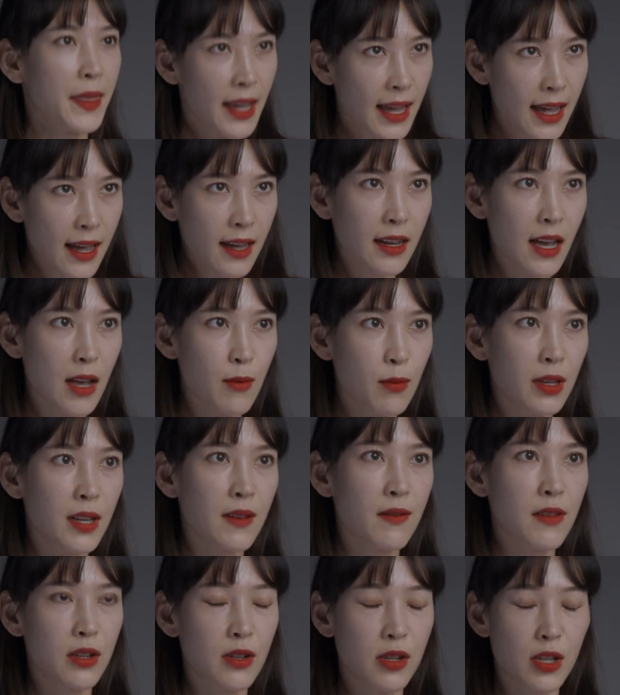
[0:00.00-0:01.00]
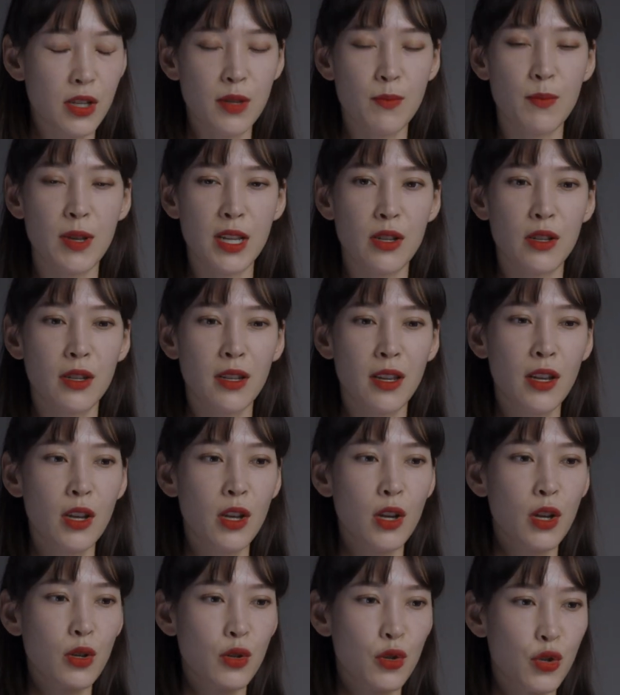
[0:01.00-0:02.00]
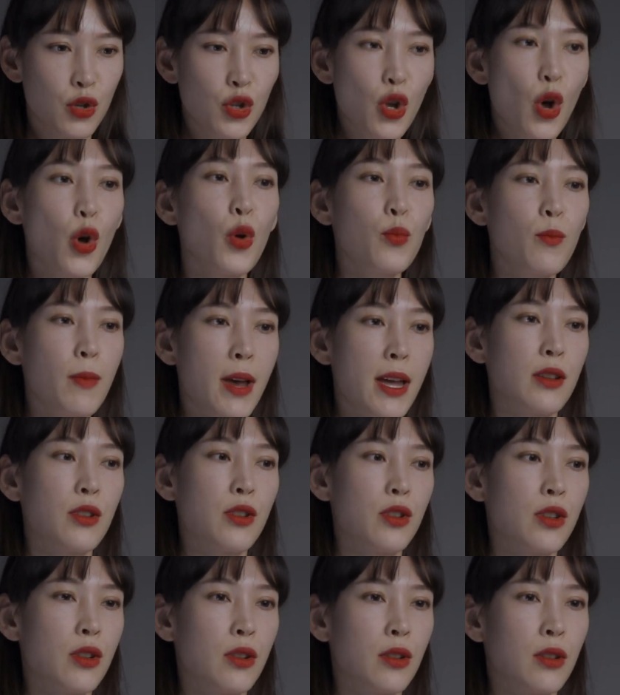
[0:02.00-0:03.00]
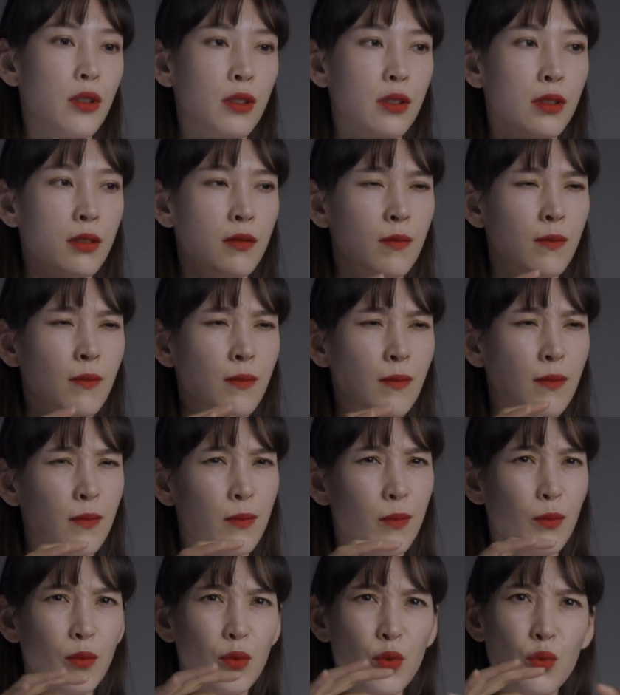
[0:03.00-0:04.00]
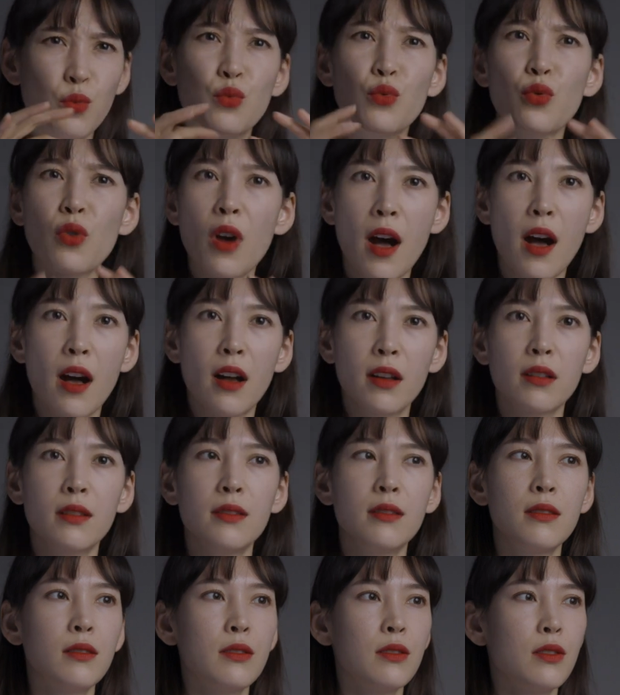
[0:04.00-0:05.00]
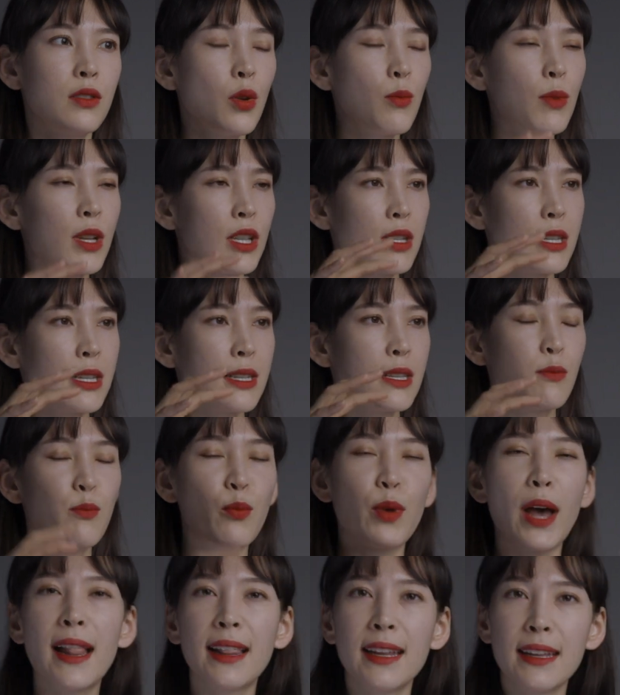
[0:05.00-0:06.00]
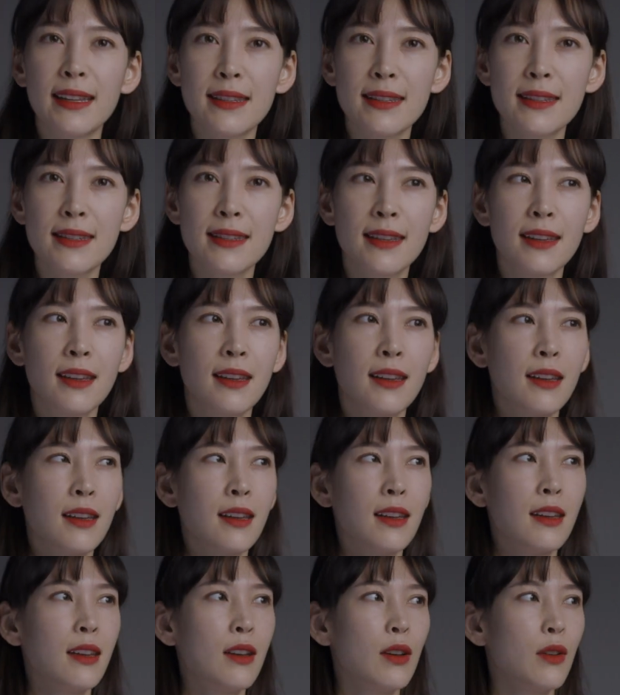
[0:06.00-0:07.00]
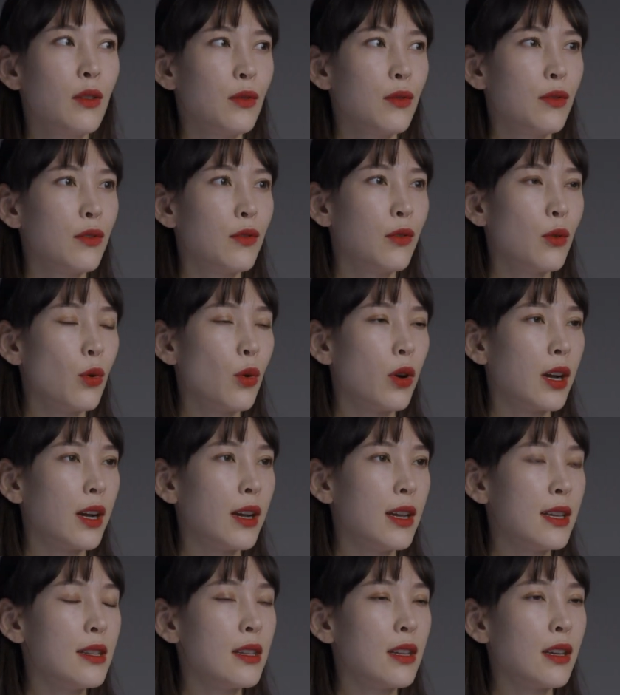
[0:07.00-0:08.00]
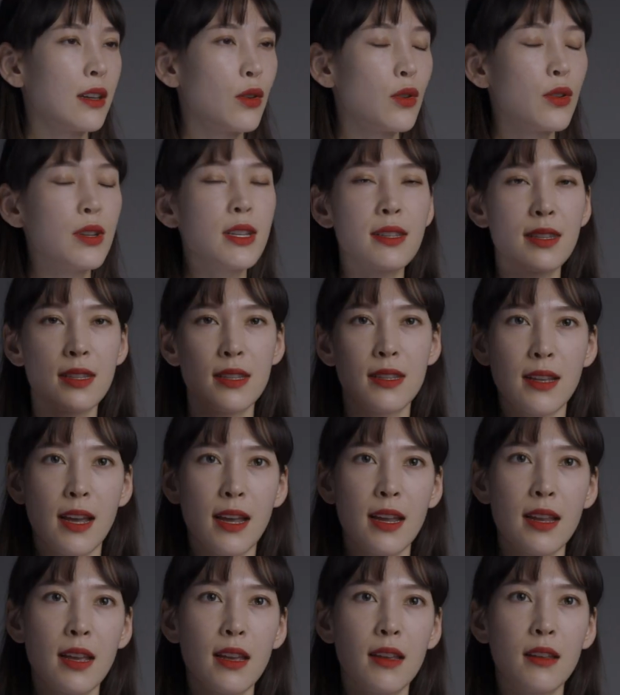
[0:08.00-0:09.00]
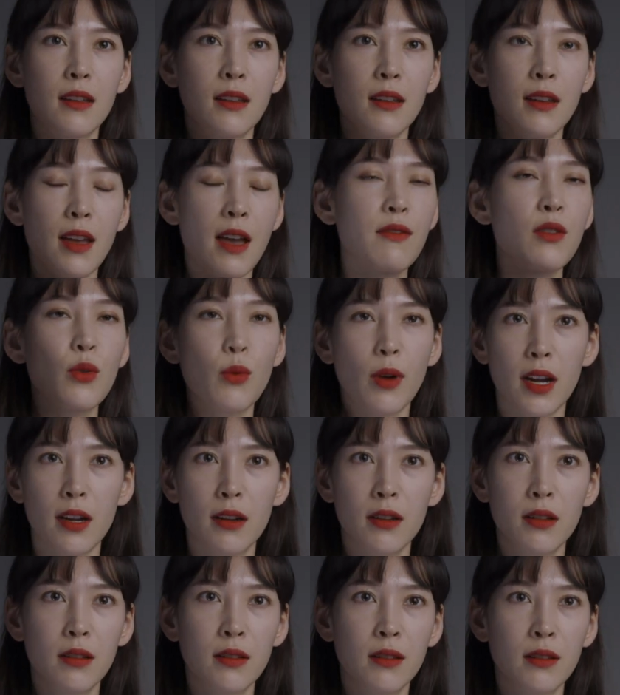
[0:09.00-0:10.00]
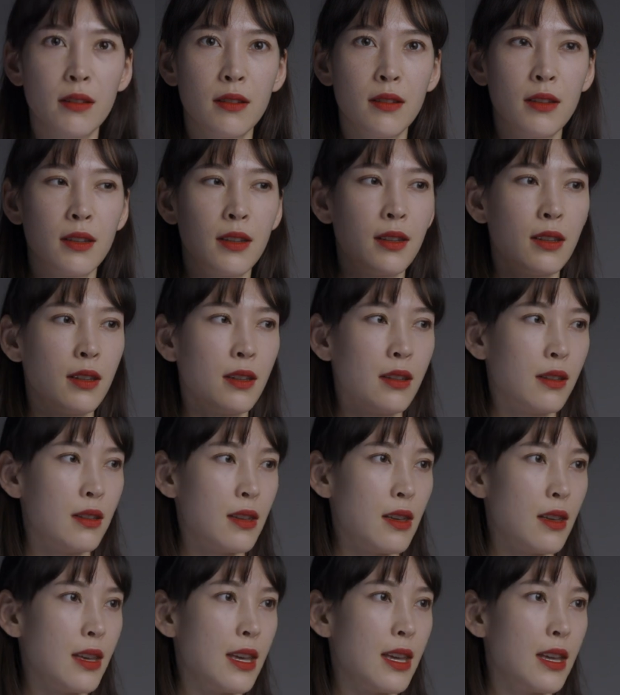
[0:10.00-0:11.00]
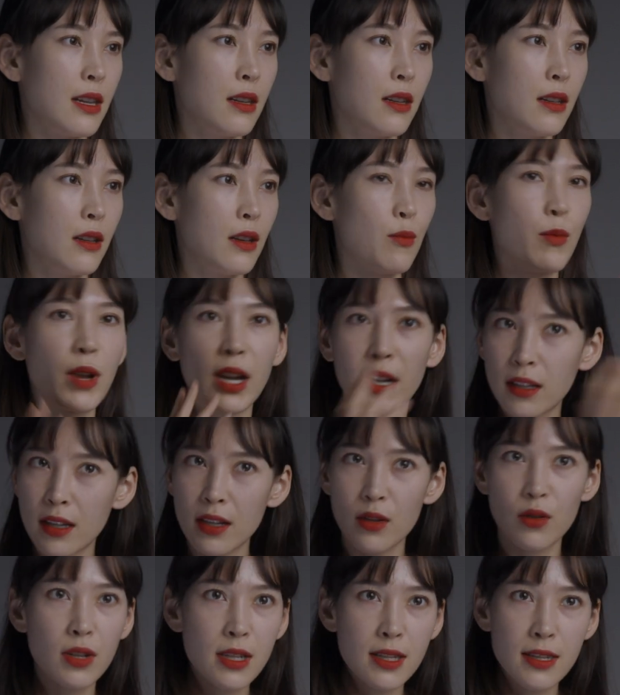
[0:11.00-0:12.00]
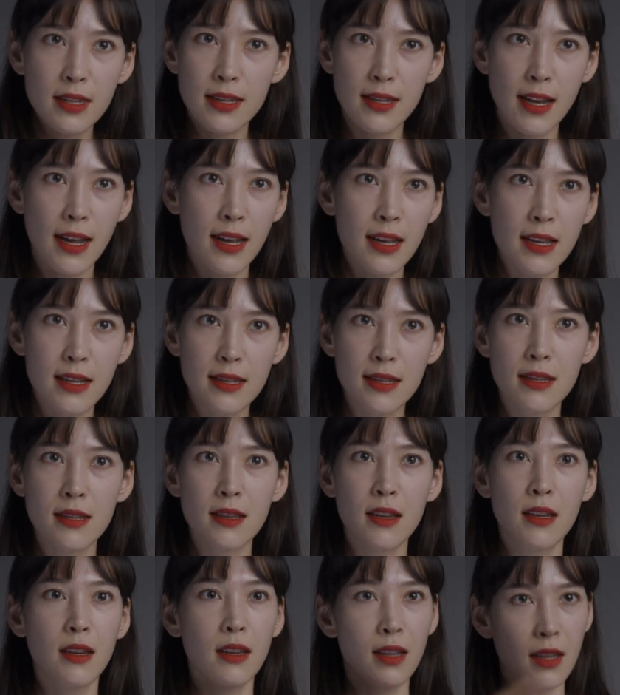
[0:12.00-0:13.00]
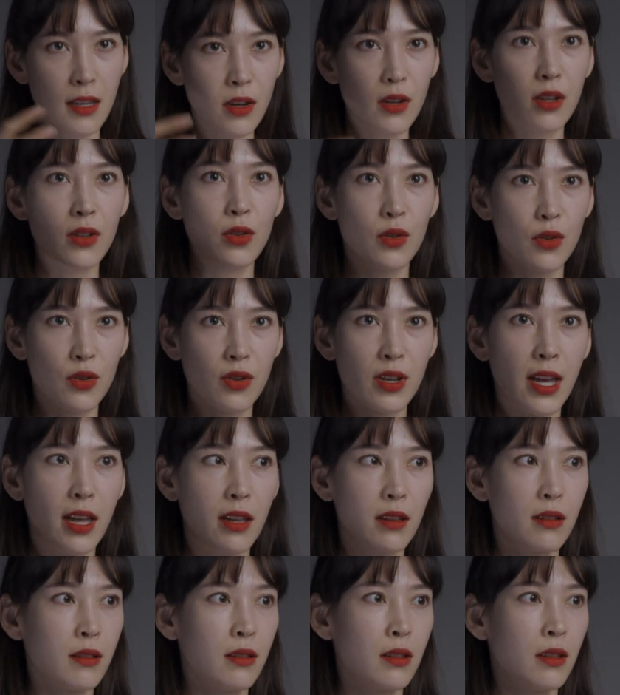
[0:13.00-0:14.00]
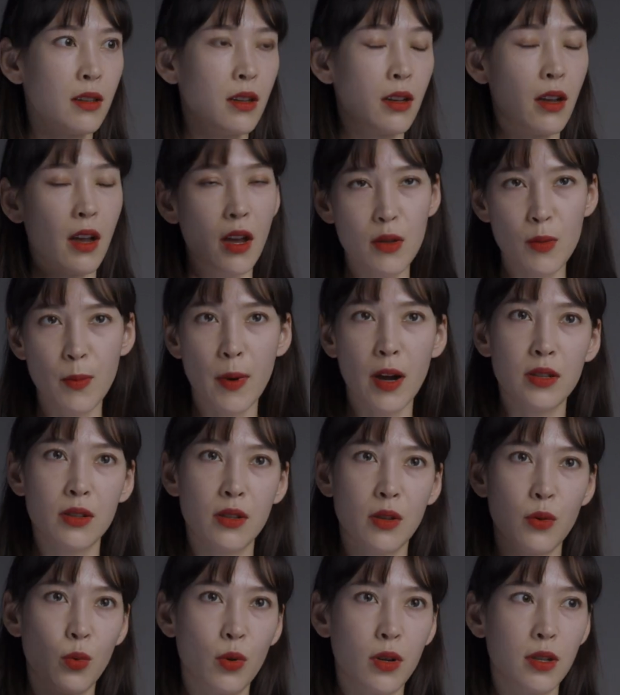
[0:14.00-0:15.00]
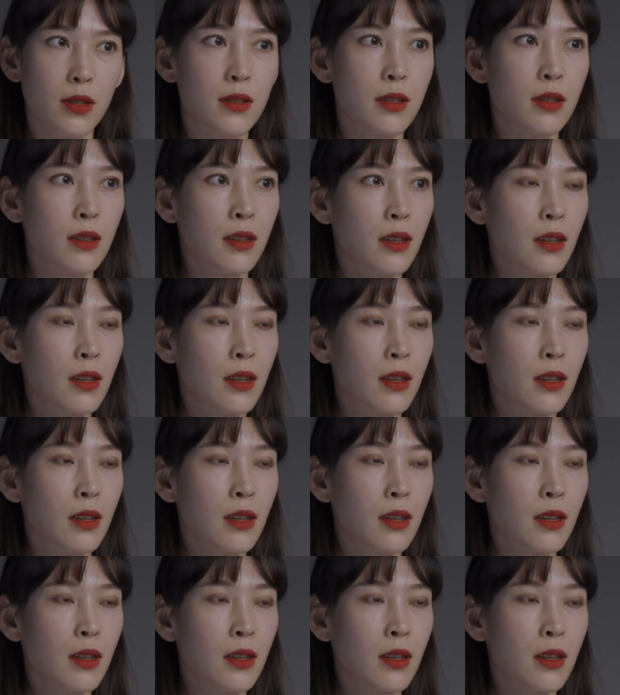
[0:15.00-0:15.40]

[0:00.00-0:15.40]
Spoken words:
And I believe there's just been so much wrong, so much disbalance in the Korean society, everywhere. In American Korean societies, here in Korea, other parts of the world,